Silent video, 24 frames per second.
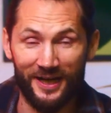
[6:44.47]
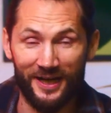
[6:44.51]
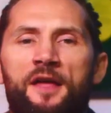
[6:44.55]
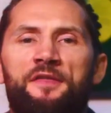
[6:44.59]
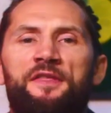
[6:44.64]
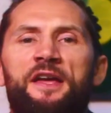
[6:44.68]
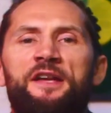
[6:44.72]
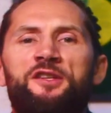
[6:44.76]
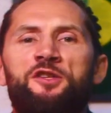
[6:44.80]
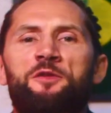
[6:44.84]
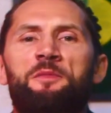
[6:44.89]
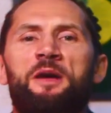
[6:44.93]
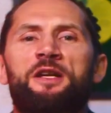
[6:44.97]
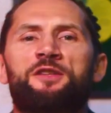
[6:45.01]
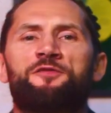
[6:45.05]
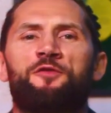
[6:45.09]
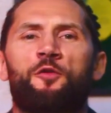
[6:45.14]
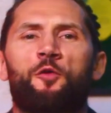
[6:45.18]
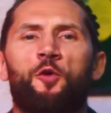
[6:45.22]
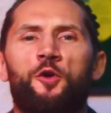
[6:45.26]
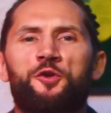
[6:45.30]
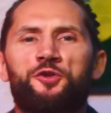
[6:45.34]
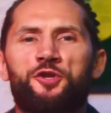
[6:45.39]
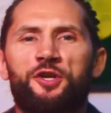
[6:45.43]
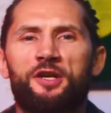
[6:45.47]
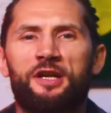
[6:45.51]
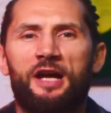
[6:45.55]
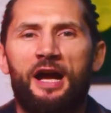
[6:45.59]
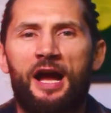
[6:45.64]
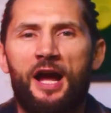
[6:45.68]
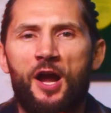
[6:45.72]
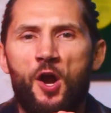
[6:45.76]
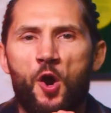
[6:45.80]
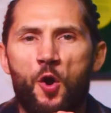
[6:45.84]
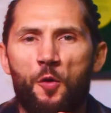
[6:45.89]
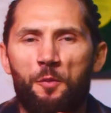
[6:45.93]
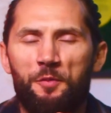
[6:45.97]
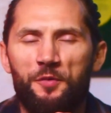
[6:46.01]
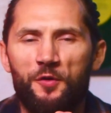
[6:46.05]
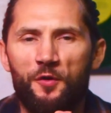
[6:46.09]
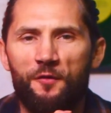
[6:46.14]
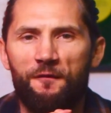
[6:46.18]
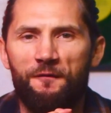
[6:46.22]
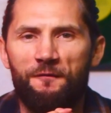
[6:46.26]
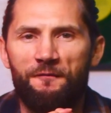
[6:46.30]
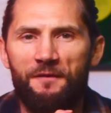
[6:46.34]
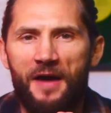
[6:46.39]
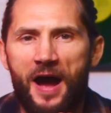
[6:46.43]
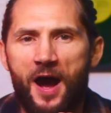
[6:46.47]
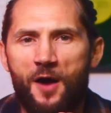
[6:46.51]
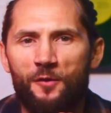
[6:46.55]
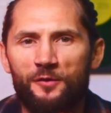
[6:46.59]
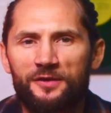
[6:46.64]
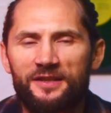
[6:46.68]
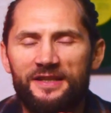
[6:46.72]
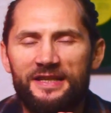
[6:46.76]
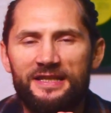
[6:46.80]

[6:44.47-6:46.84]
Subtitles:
Thanks so much for watching. I hope you found